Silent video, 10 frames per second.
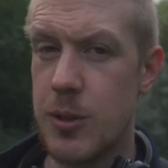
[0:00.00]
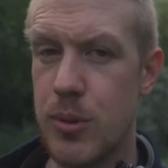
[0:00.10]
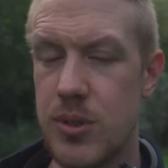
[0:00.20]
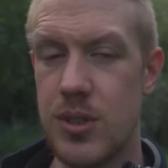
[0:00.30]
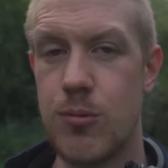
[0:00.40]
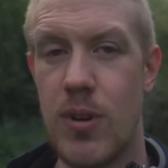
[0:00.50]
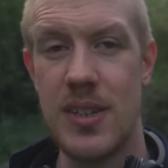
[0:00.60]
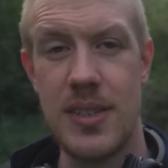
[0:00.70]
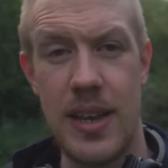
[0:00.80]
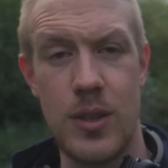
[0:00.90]
puts us
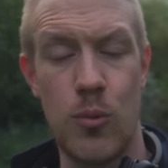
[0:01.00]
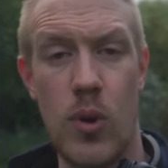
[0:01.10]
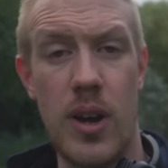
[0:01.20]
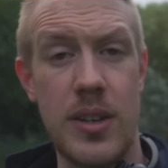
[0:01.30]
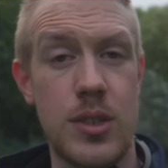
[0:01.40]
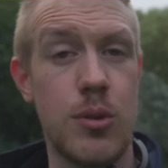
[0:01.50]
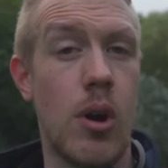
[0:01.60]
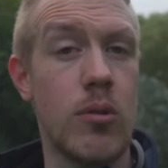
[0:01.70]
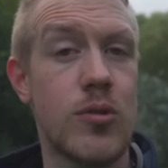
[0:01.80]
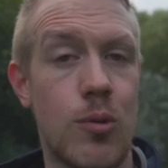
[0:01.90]
right at the wide to
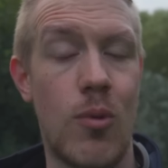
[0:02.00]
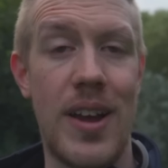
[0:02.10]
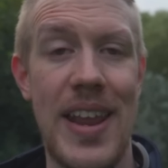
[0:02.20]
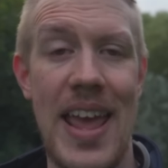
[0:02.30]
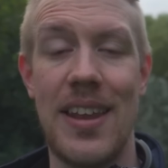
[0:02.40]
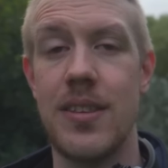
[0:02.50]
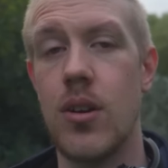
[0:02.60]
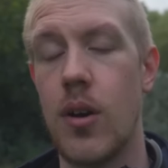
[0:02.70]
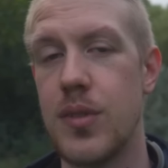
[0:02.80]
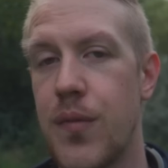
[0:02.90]
ultra wide end
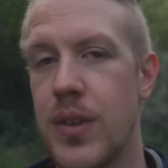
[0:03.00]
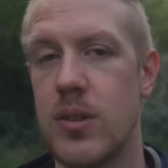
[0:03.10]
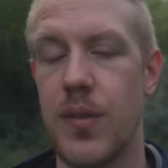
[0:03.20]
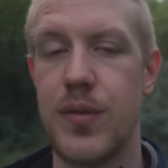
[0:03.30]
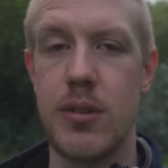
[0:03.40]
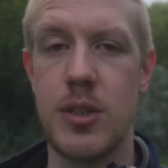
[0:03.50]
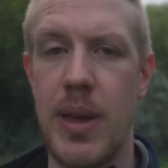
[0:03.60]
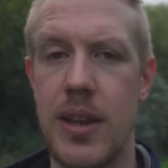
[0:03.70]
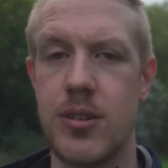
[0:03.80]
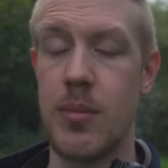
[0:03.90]
of the field of view
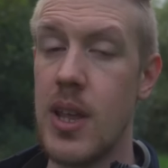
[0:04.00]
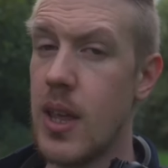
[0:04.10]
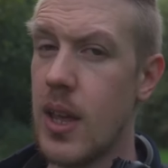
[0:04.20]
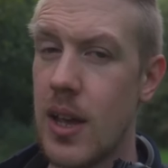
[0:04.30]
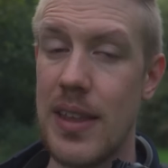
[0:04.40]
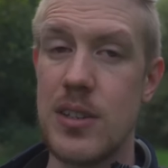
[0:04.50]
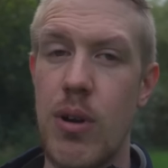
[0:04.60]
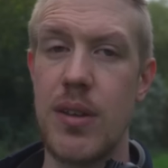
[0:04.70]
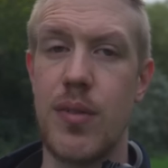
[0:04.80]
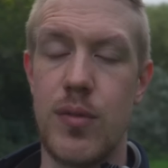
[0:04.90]
spectrum. And that's
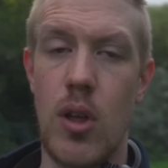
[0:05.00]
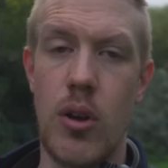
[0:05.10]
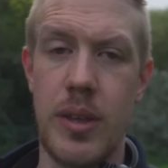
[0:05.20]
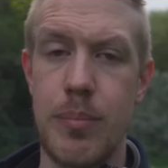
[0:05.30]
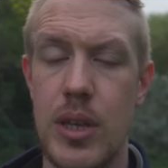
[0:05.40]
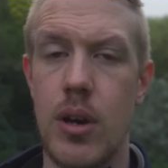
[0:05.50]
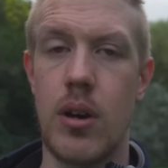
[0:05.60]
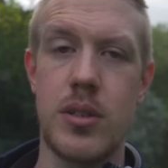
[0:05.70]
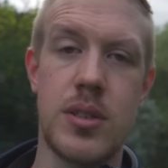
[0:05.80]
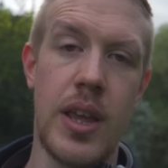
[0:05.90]
great for vlogging
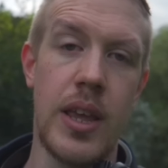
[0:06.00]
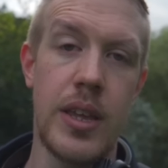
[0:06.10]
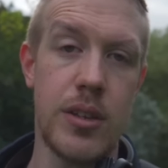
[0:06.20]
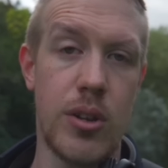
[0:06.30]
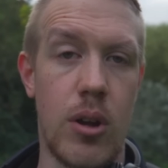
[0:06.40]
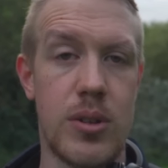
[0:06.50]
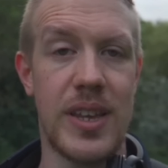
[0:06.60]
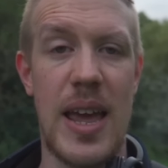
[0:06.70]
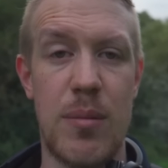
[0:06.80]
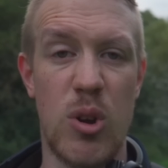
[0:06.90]
because you can hold the
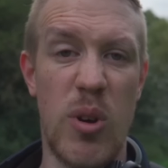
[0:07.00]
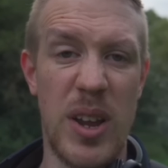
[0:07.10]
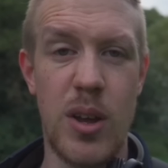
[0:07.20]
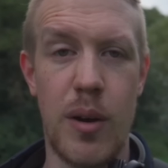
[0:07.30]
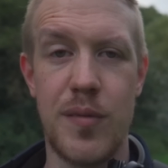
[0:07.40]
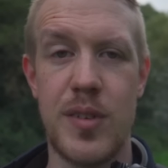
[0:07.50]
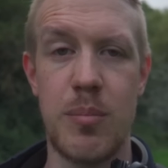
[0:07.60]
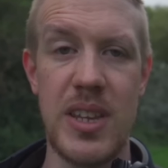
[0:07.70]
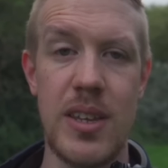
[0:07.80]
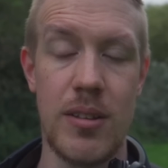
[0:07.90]
camera quite
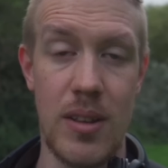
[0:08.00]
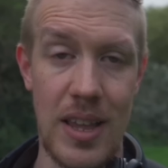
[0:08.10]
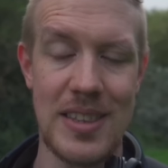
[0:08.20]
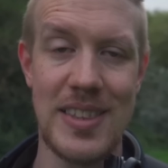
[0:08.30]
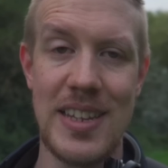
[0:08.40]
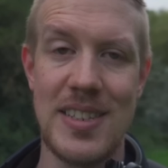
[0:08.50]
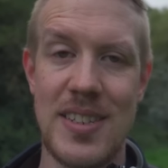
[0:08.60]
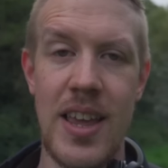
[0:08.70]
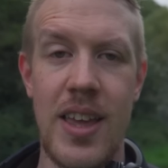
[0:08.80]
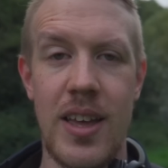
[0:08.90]
comfortably, like this,
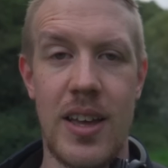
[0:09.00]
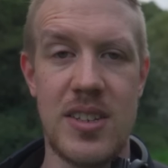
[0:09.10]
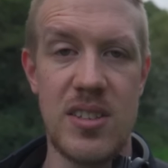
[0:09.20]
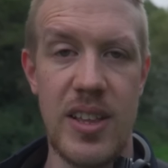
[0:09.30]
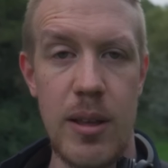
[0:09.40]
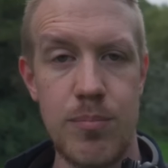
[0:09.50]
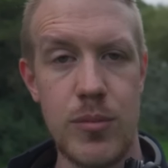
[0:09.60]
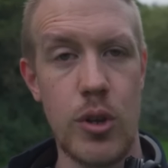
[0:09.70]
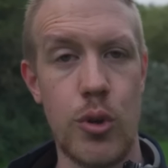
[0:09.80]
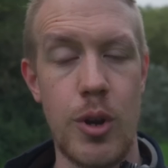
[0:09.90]
and still get
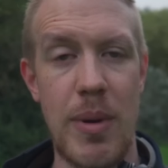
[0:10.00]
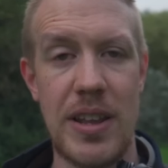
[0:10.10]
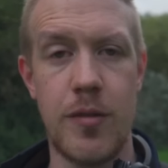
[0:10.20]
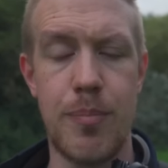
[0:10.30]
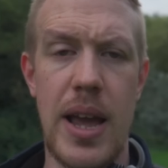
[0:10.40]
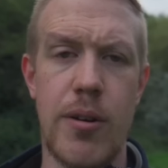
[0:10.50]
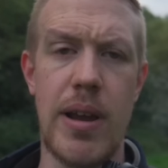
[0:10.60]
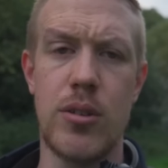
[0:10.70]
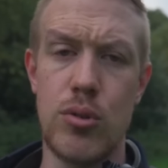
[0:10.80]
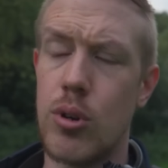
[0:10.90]
a good amount of
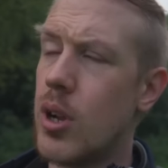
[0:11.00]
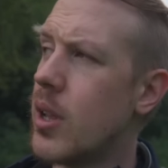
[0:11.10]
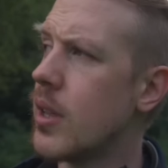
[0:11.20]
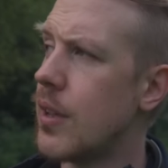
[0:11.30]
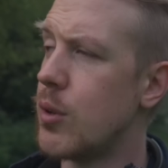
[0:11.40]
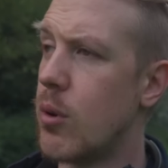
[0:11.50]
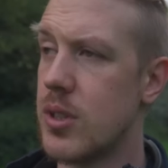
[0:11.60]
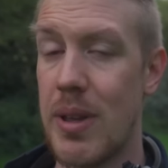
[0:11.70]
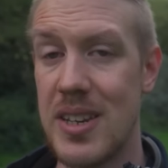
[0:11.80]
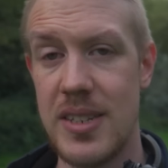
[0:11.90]
background, or if you want
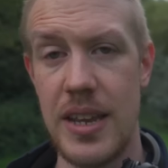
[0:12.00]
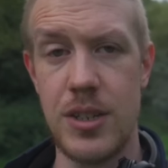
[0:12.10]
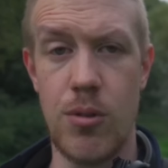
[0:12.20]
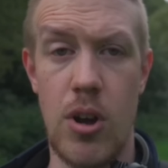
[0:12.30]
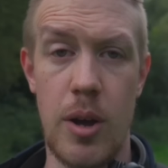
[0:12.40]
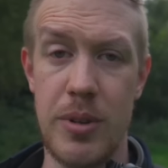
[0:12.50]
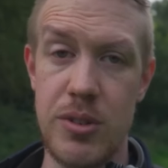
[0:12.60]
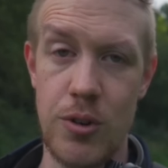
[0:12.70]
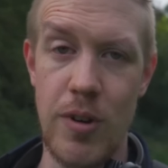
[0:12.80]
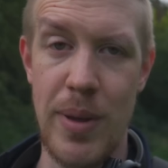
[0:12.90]
to extend your arm,
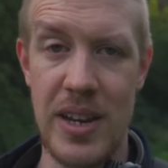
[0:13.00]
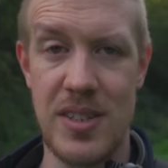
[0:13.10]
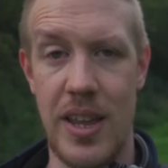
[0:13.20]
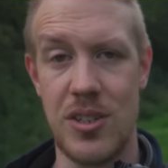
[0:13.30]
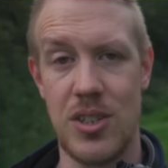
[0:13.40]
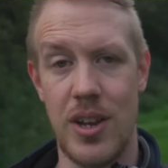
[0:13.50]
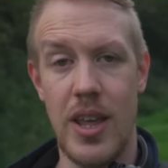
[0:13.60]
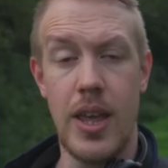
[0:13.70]
use a grip extension,